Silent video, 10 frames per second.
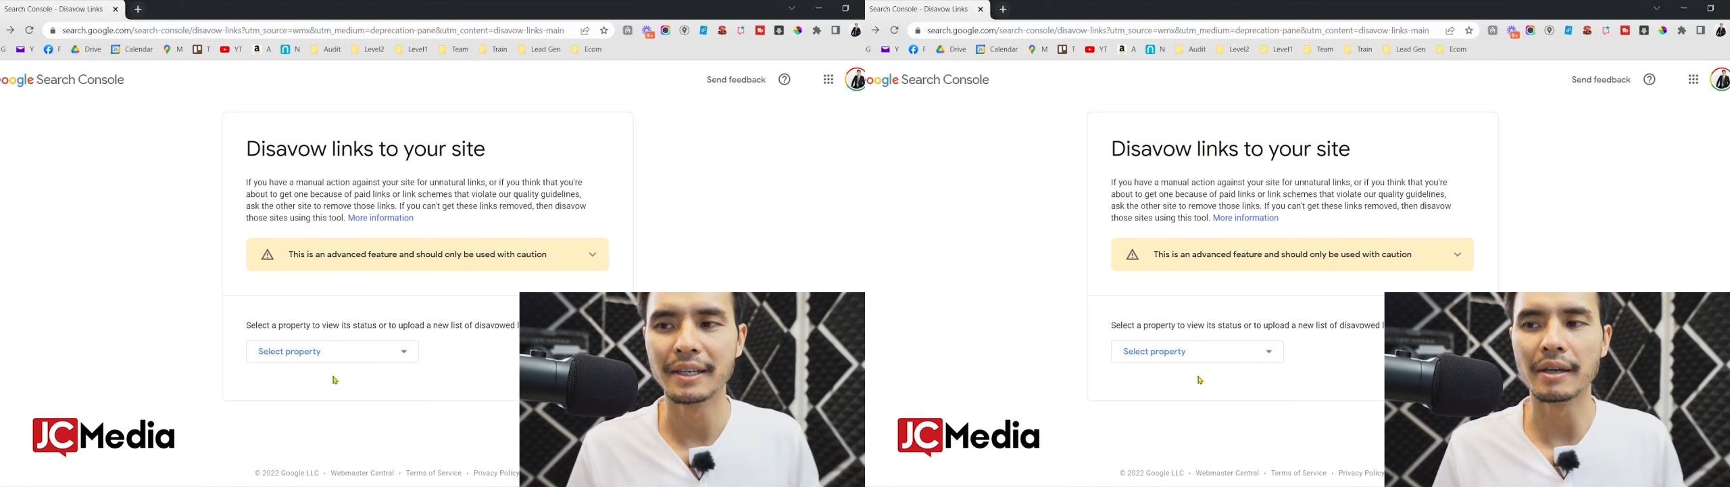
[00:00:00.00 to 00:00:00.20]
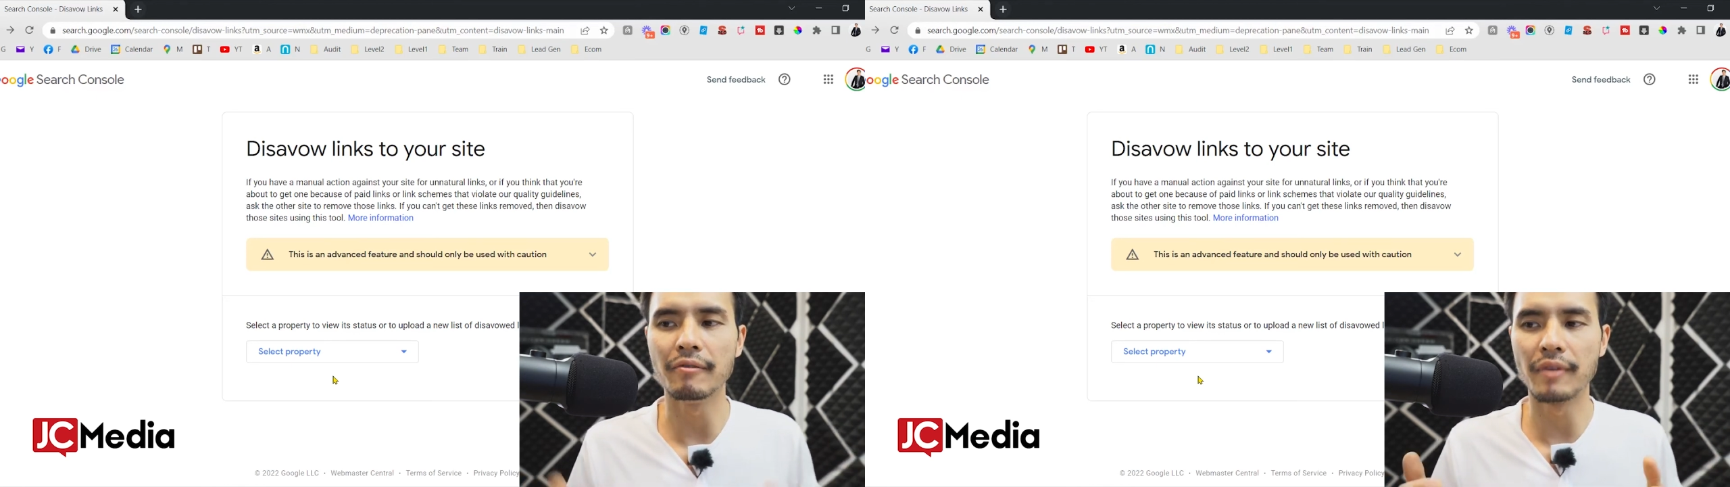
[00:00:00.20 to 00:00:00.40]

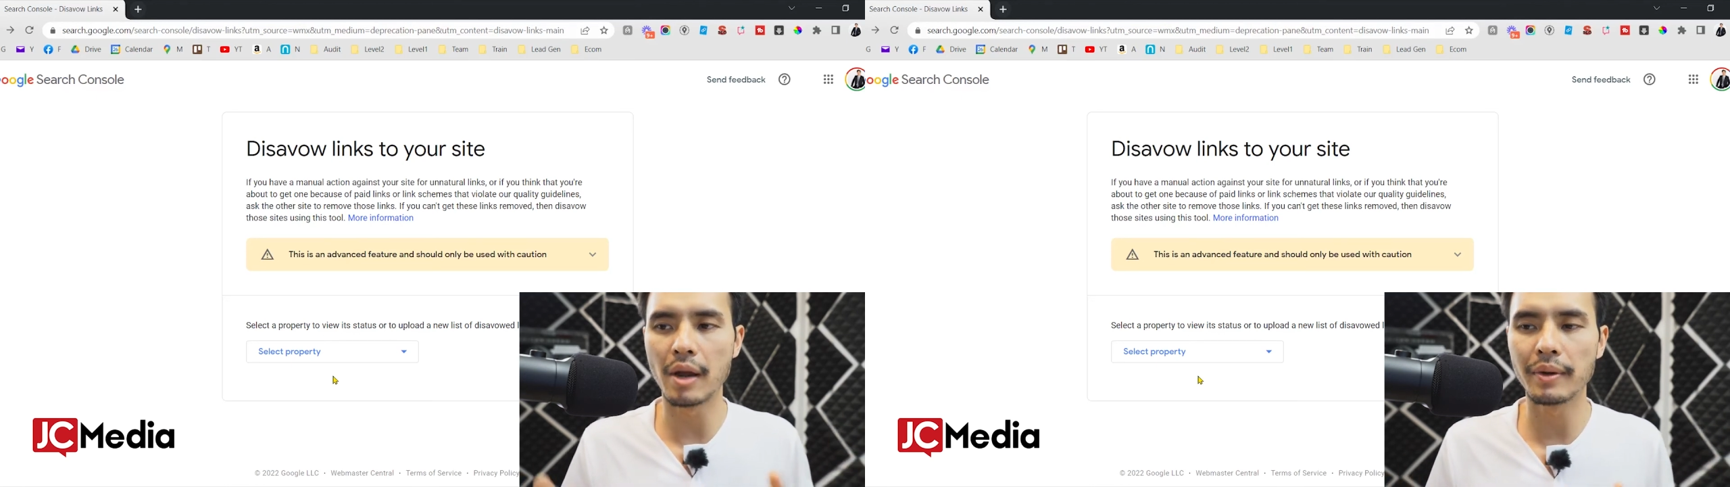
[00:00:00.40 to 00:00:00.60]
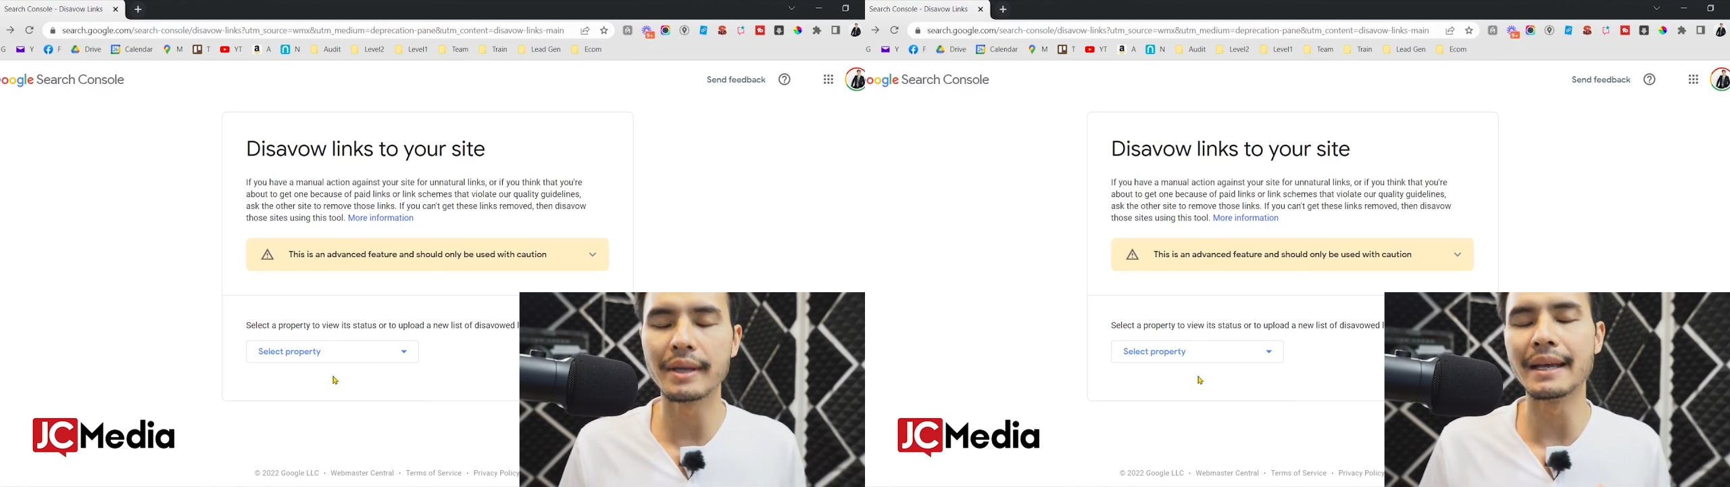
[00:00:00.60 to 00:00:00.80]

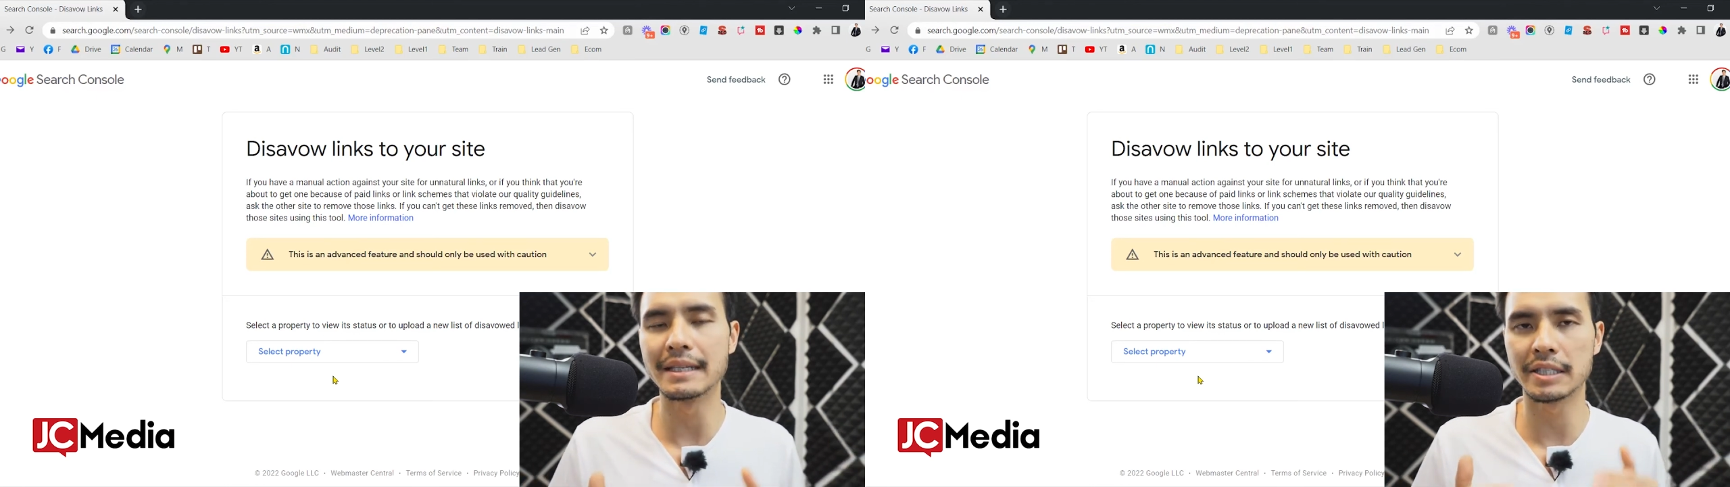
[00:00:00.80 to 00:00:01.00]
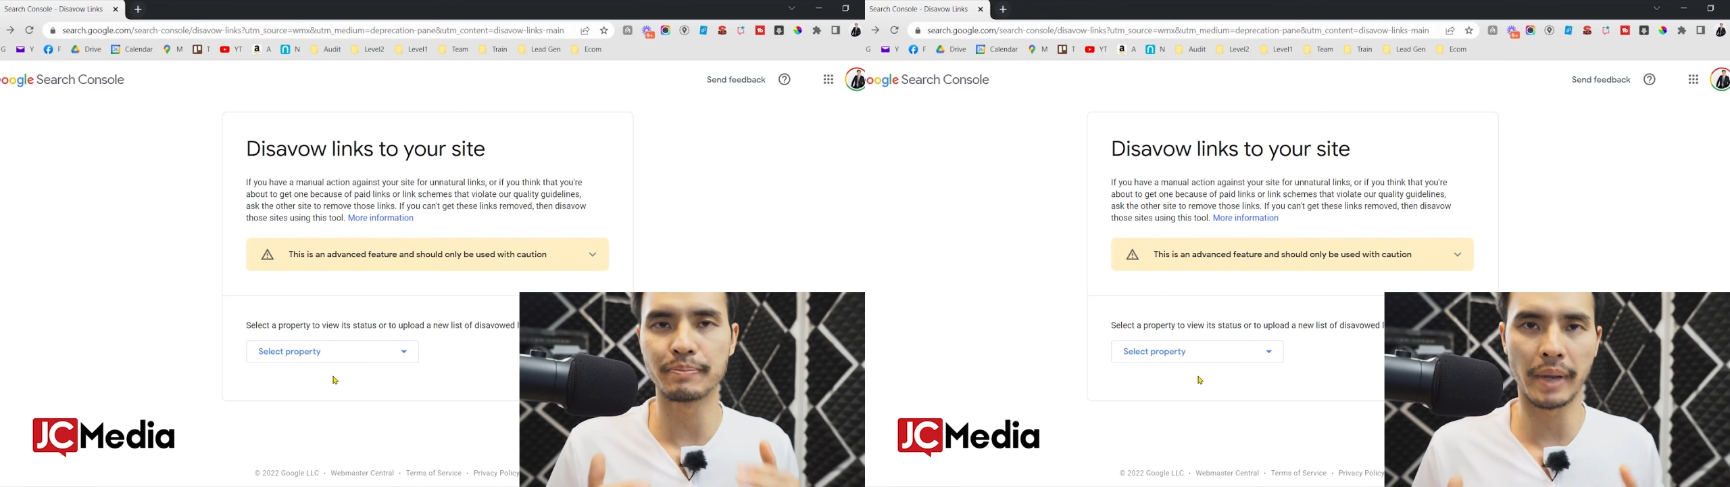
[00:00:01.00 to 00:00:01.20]
very
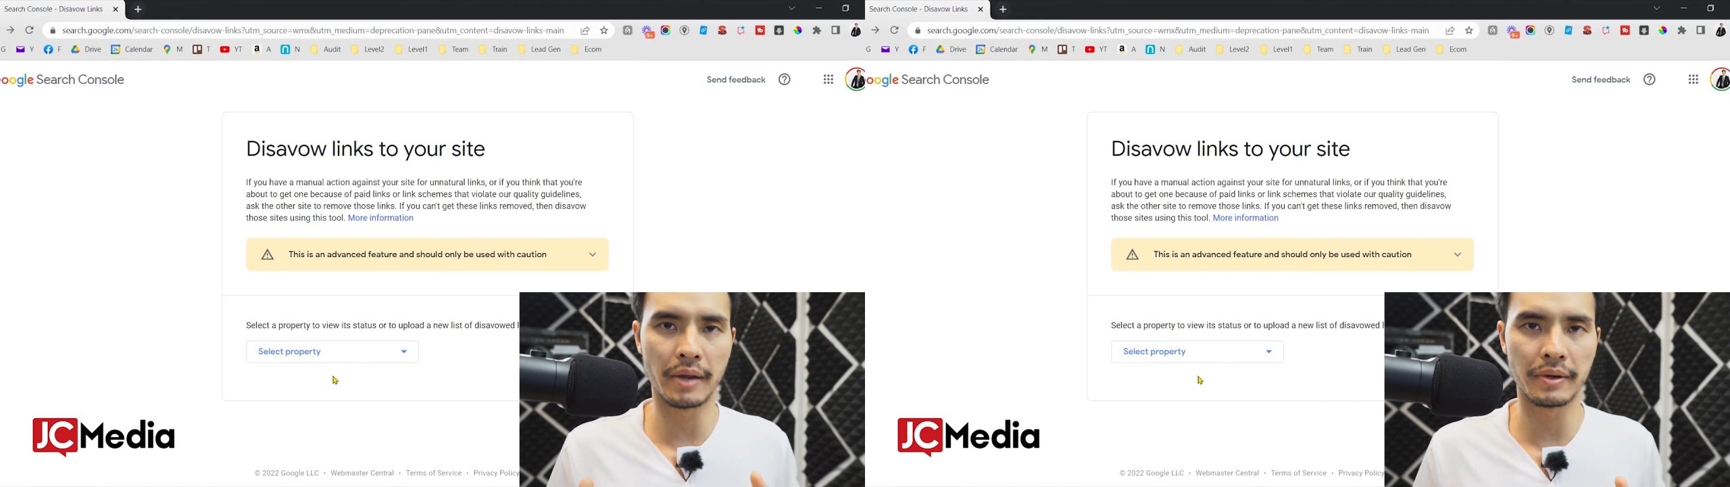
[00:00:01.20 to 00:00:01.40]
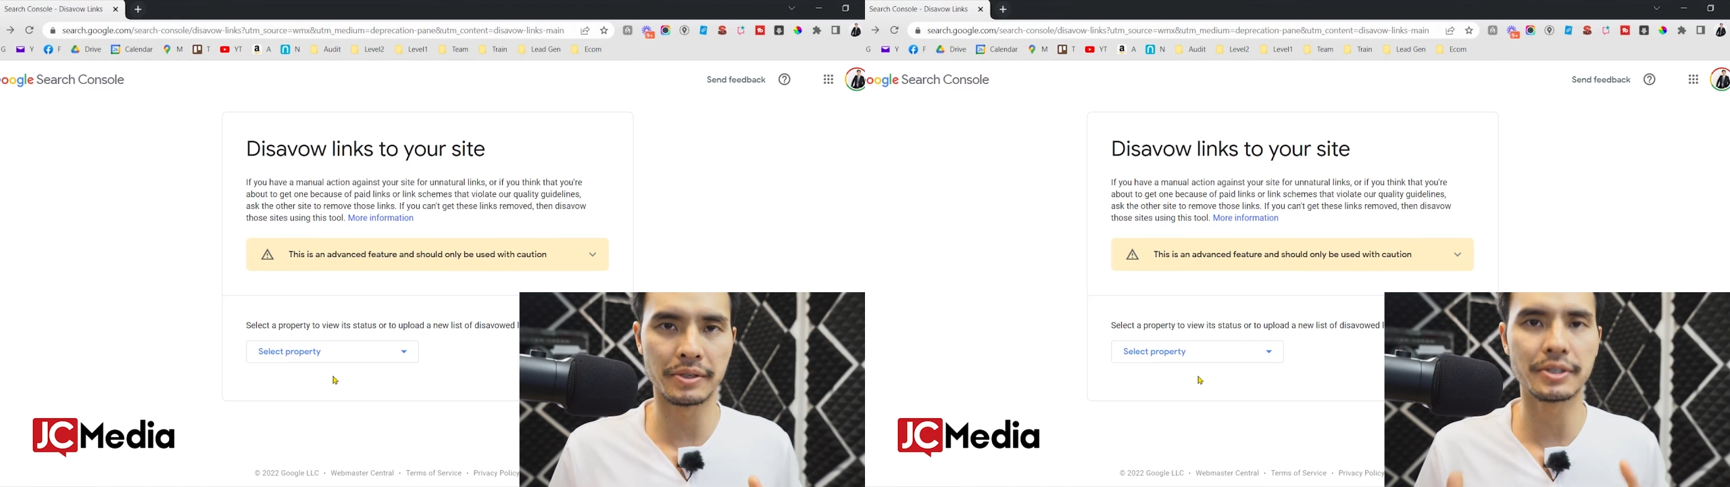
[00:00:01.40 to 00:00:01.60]

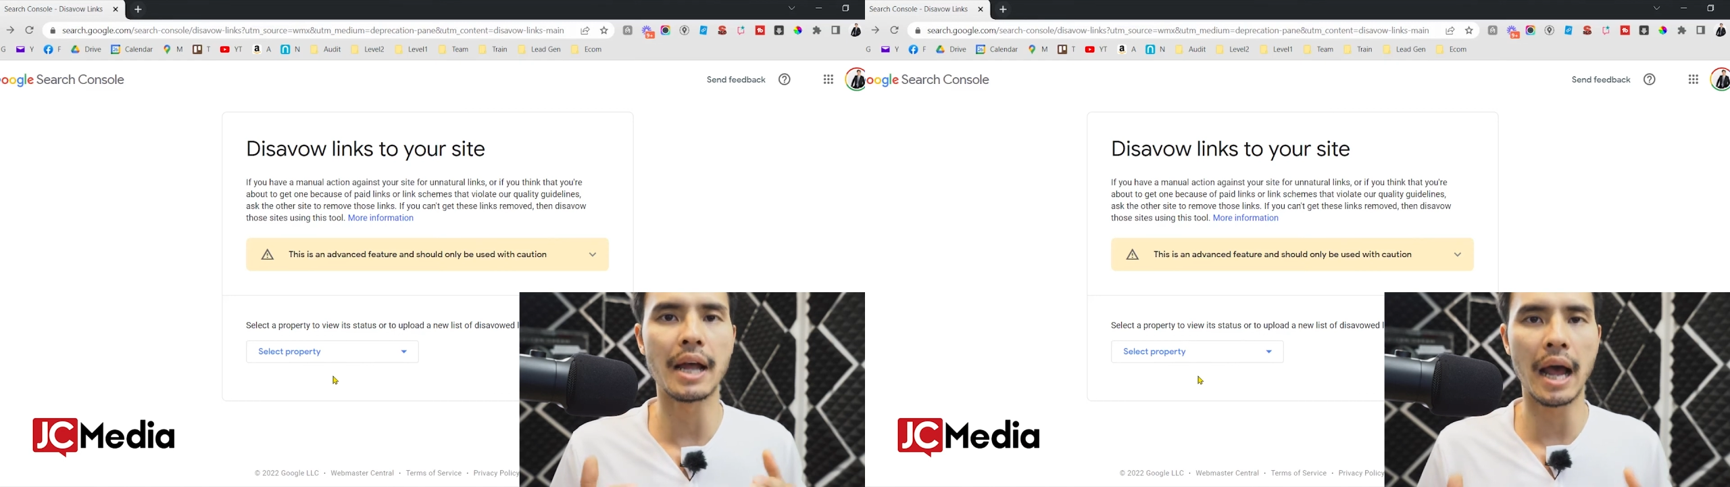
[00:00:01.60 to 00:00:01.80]
experienced